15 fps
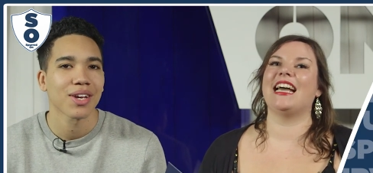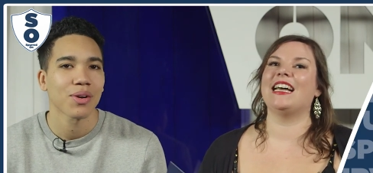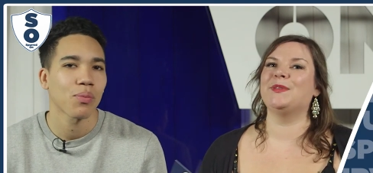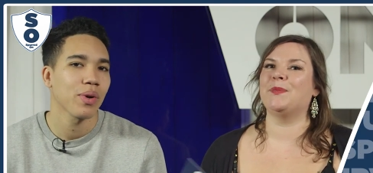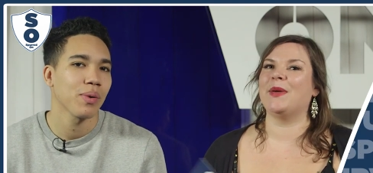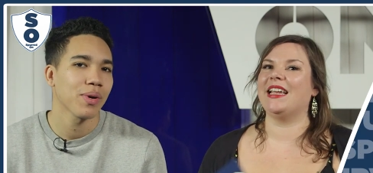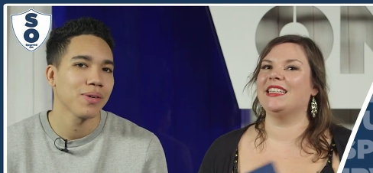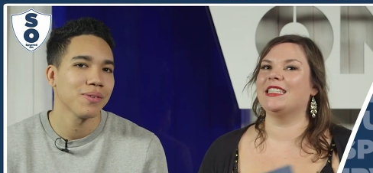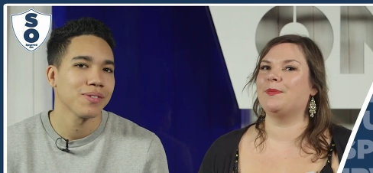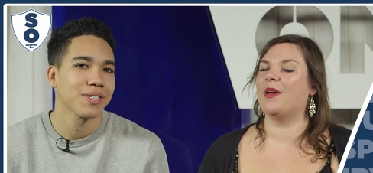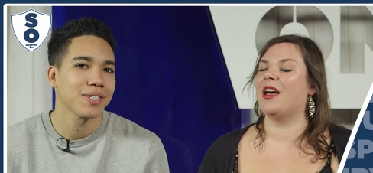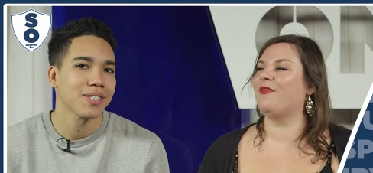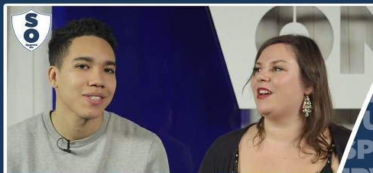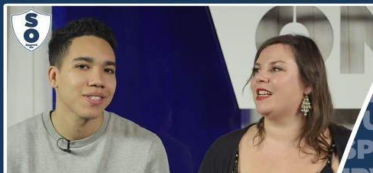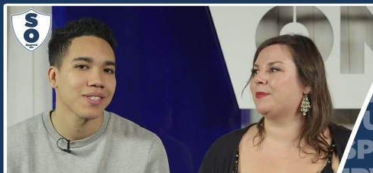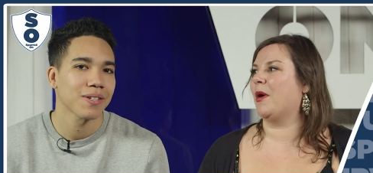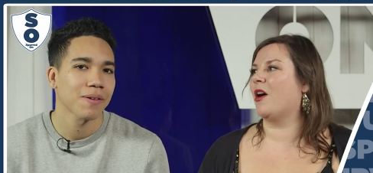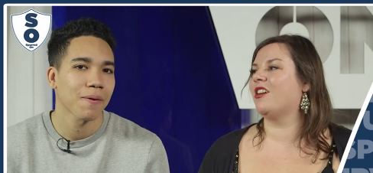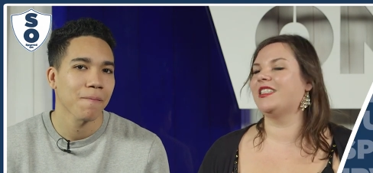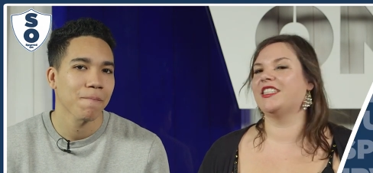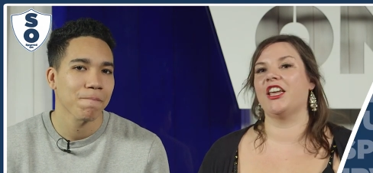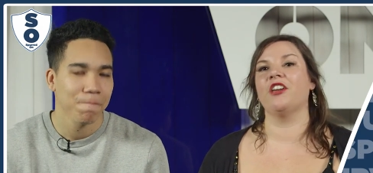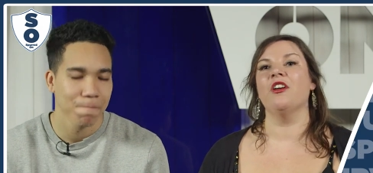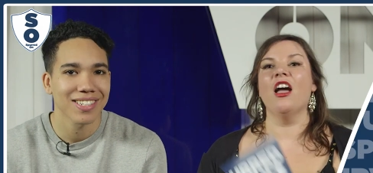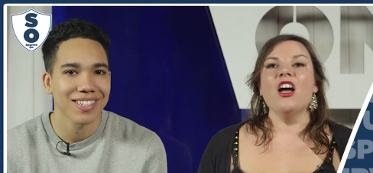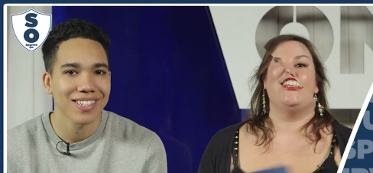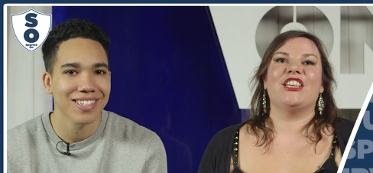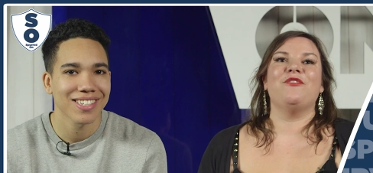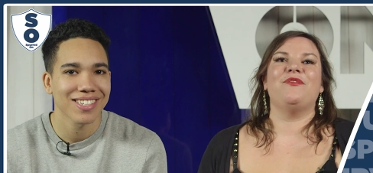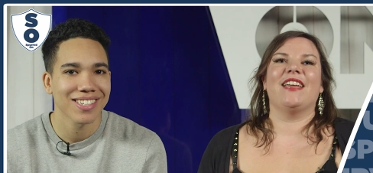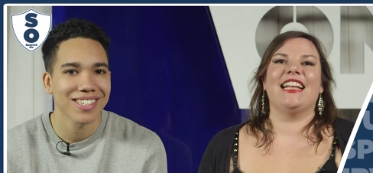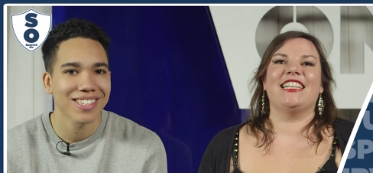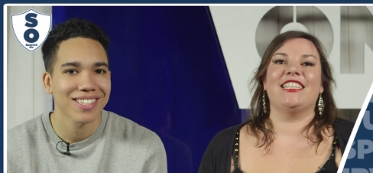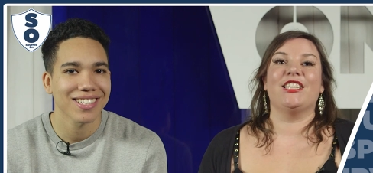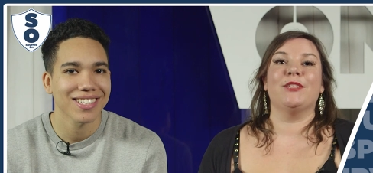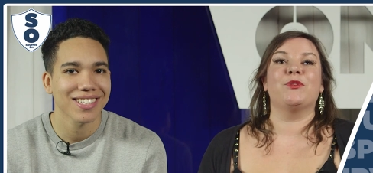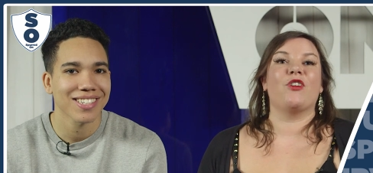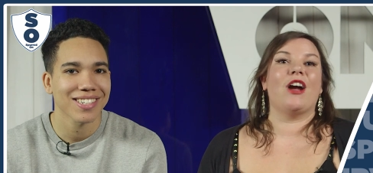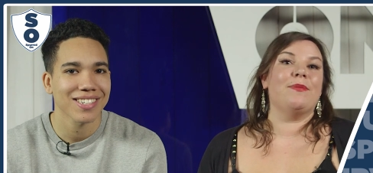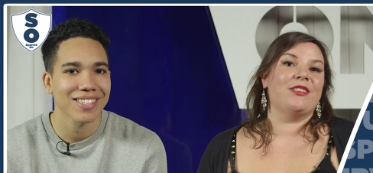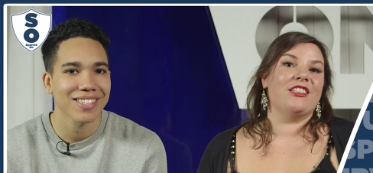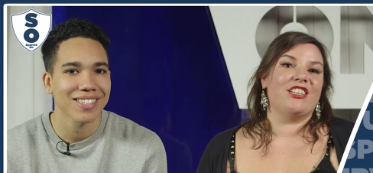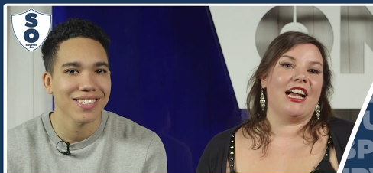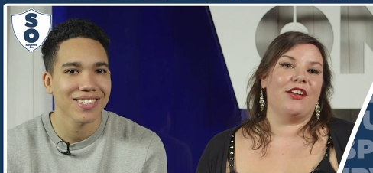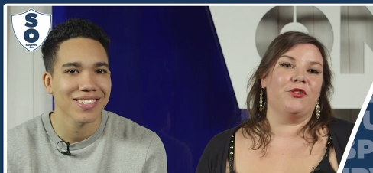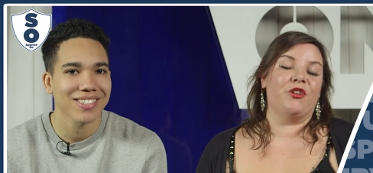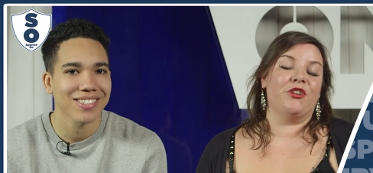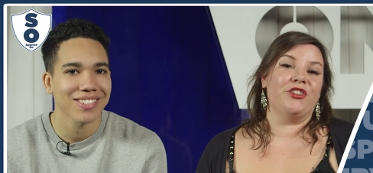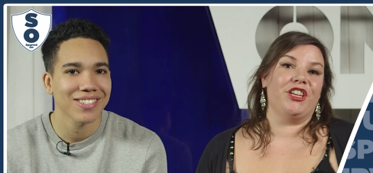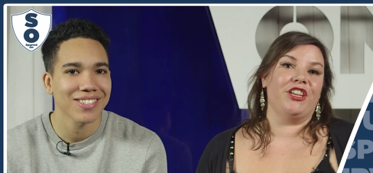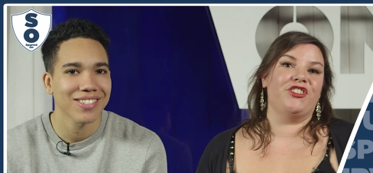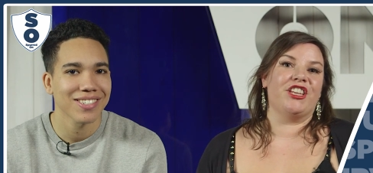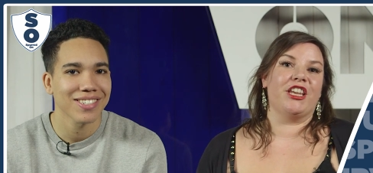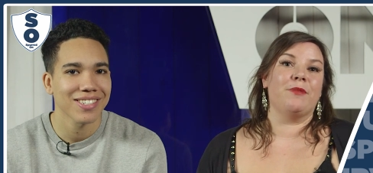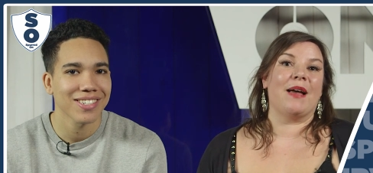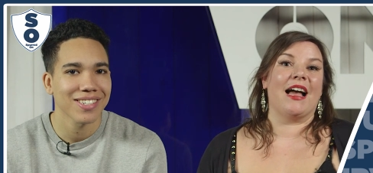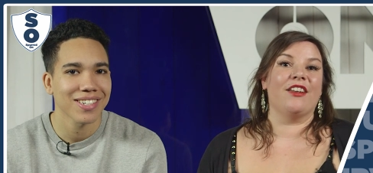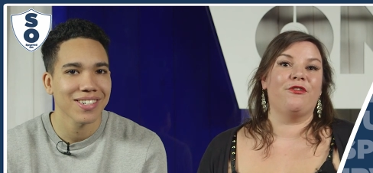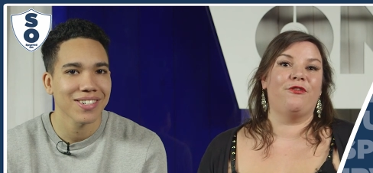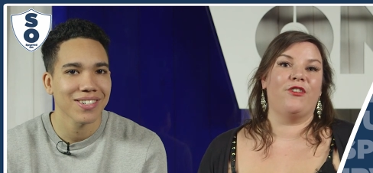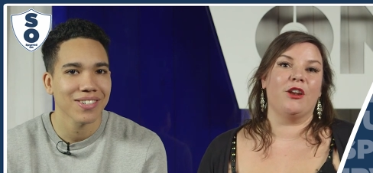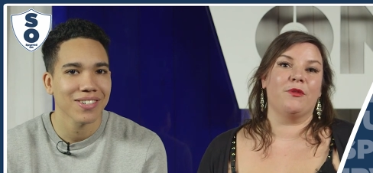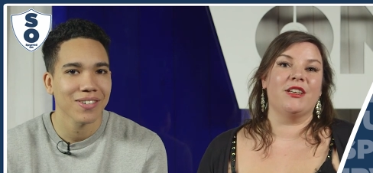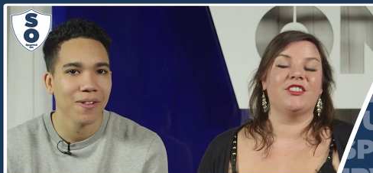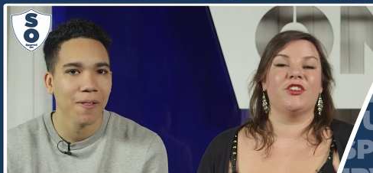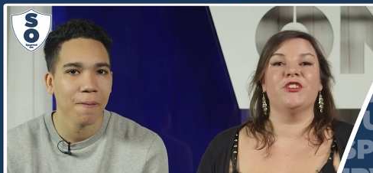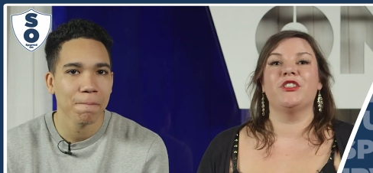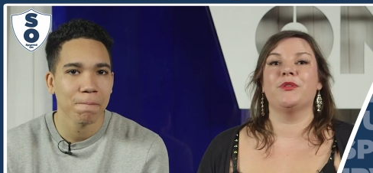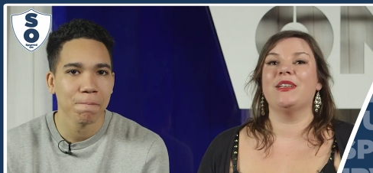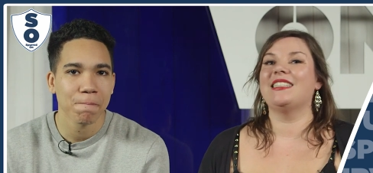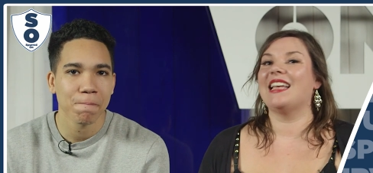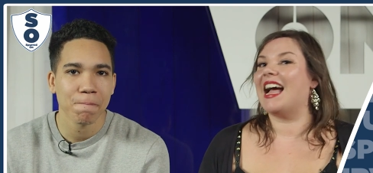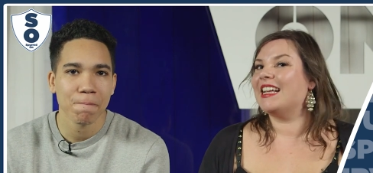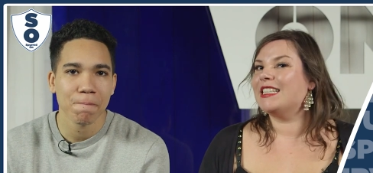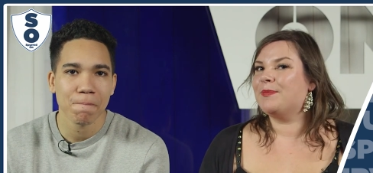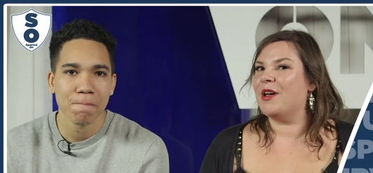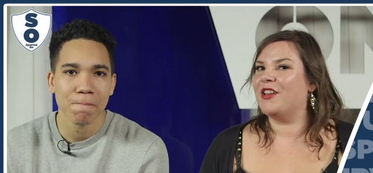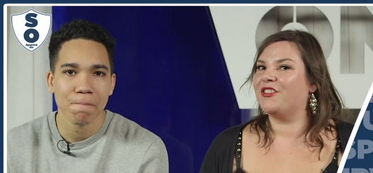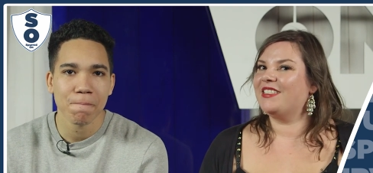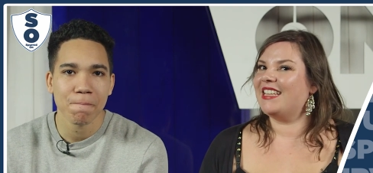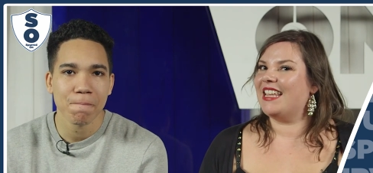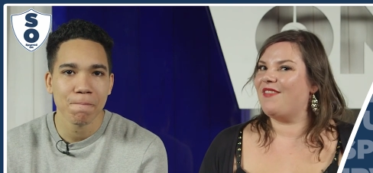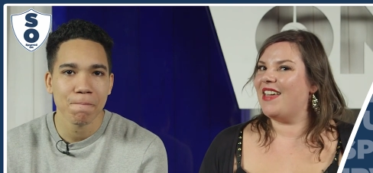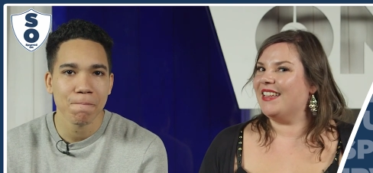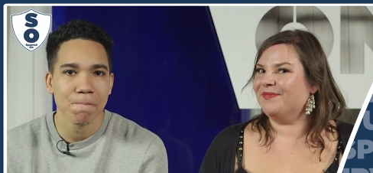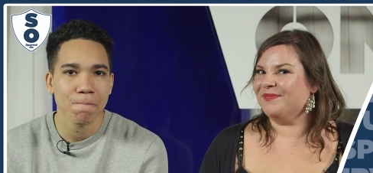Speaker 1: has we been will. Spurverts Part Two. Don't forget to subscribe to the channel on YouTube and follow us on Twitter at Spurred on TV.